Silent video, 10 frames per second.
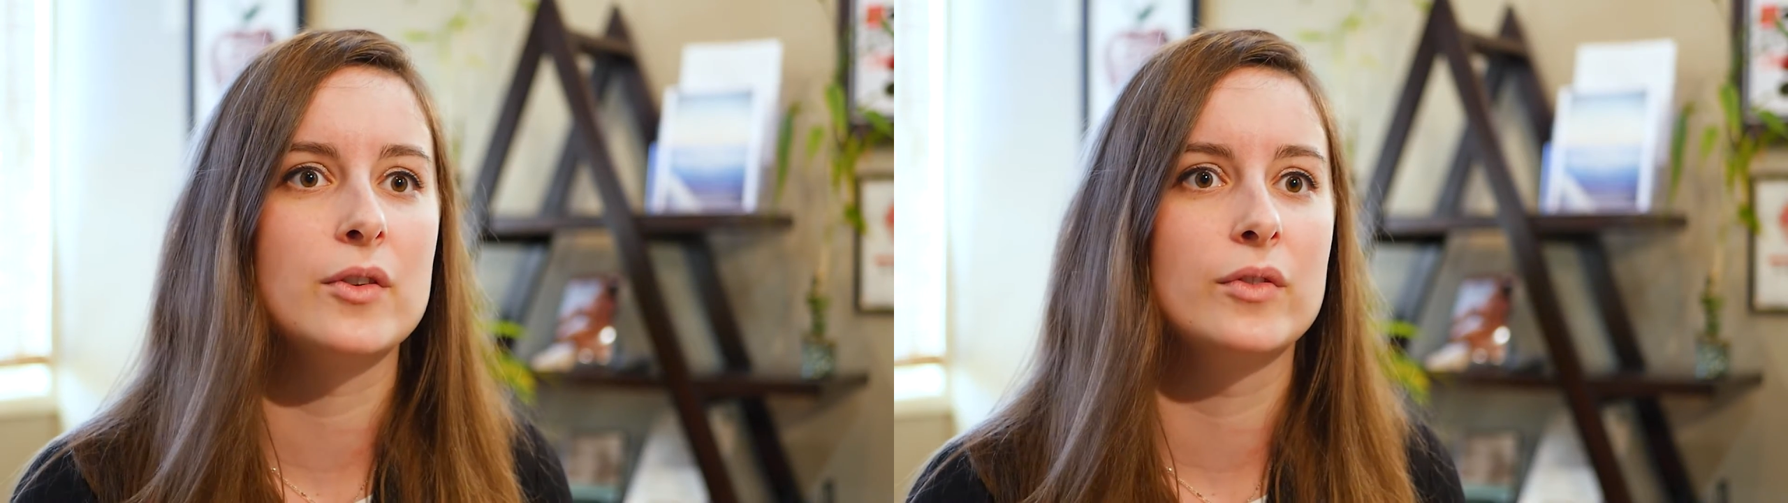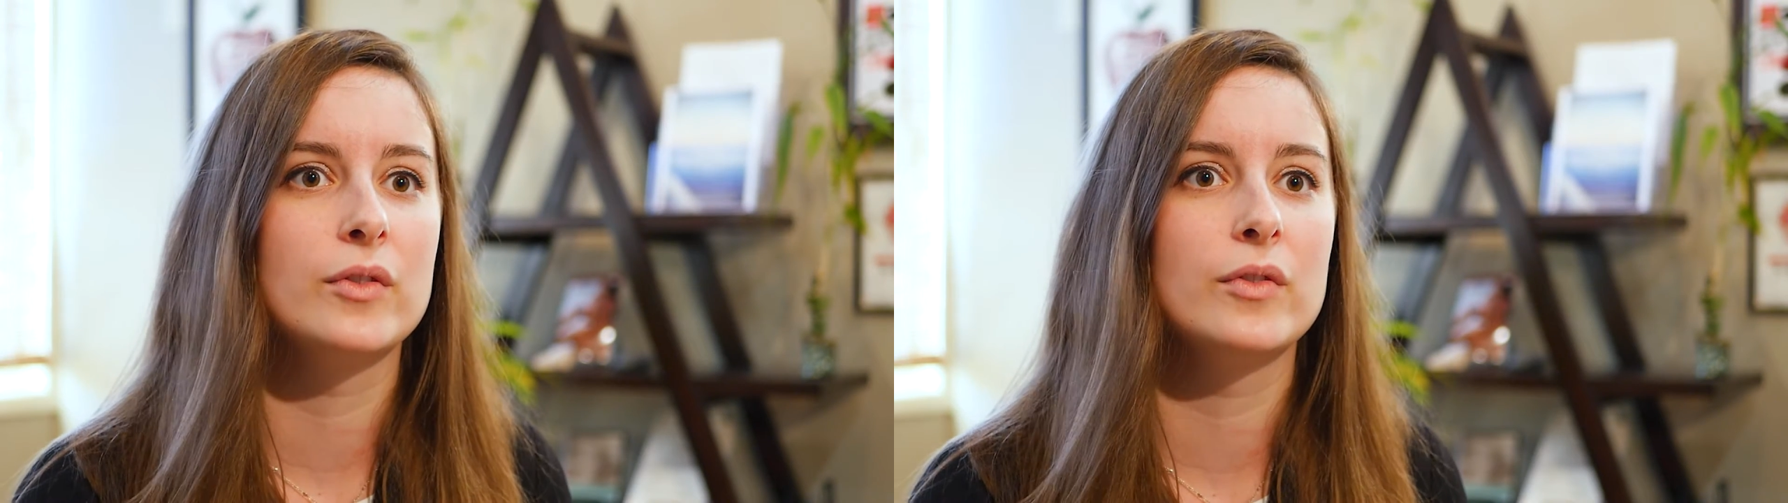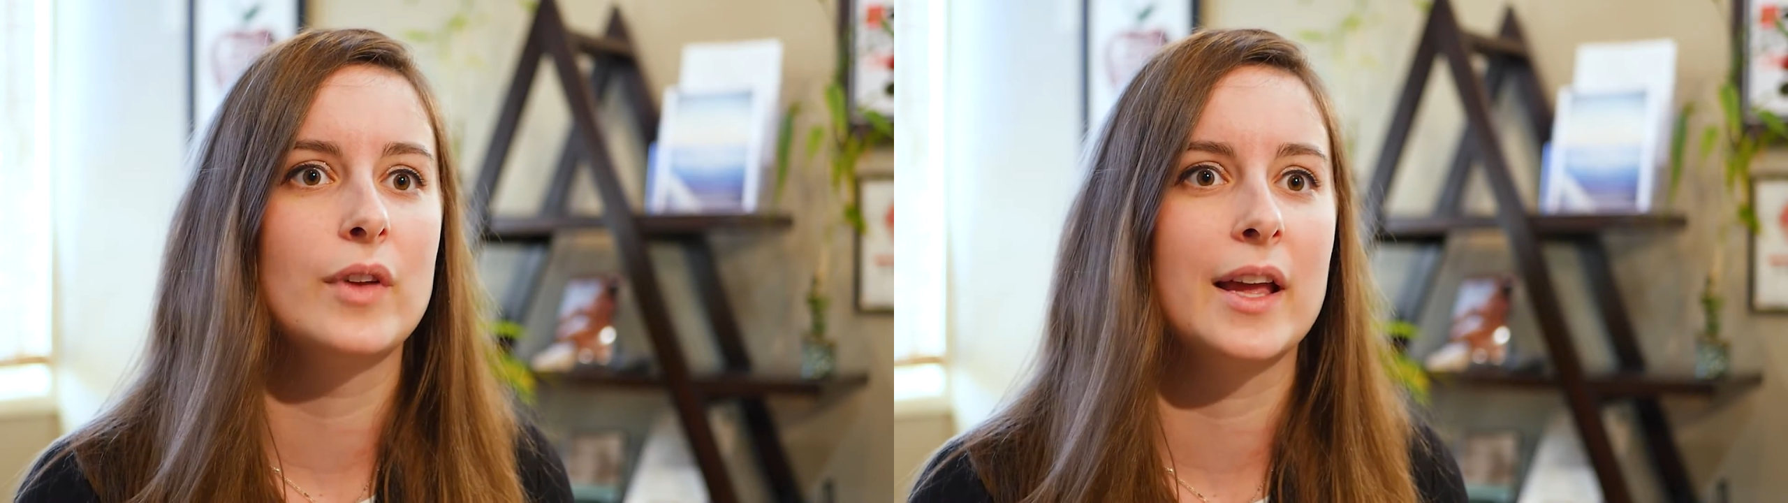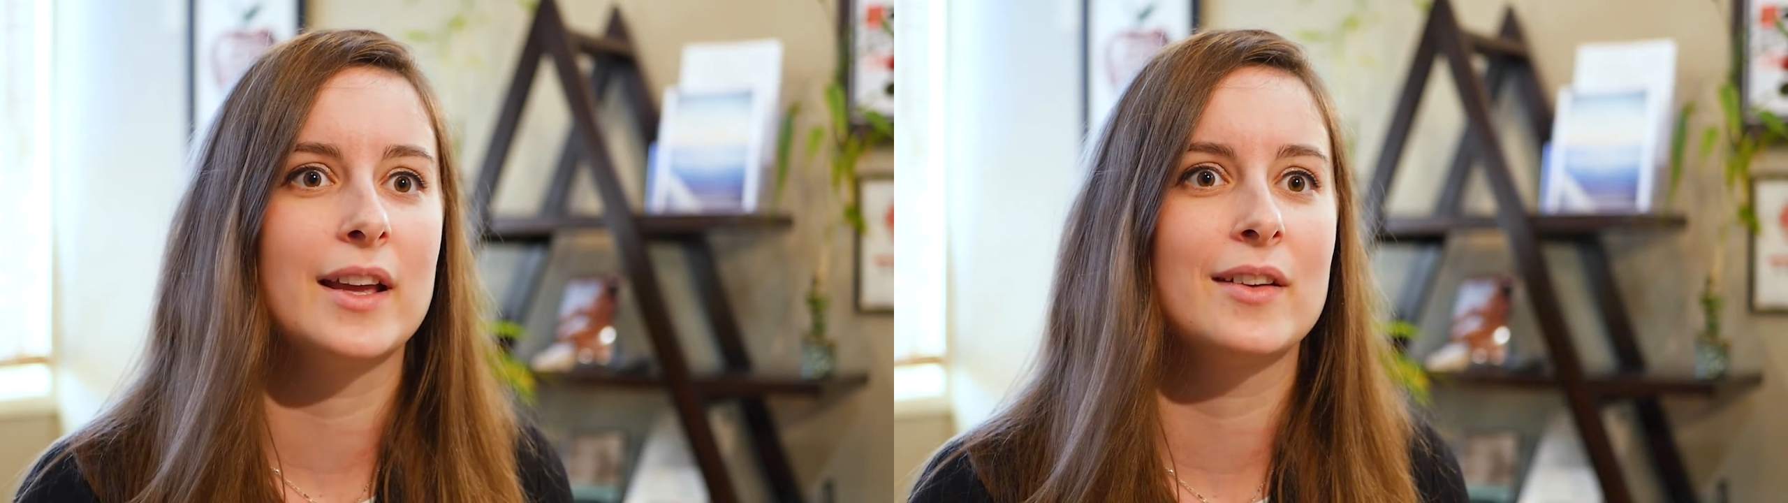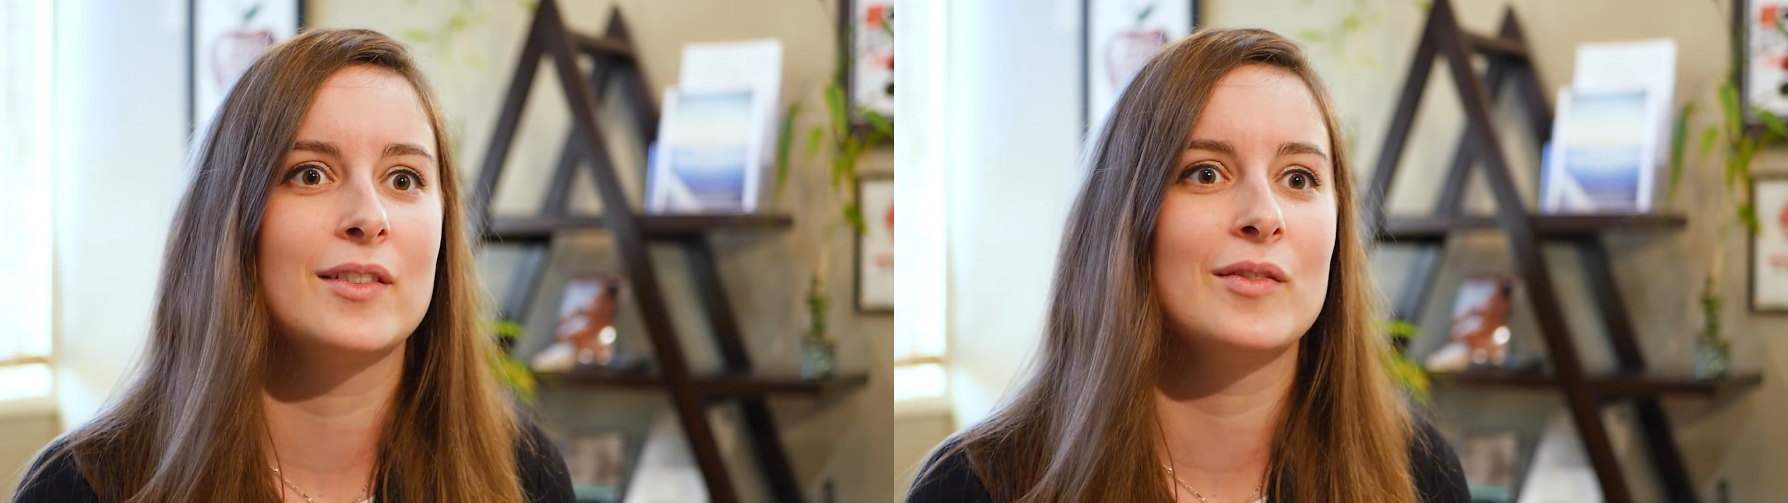and like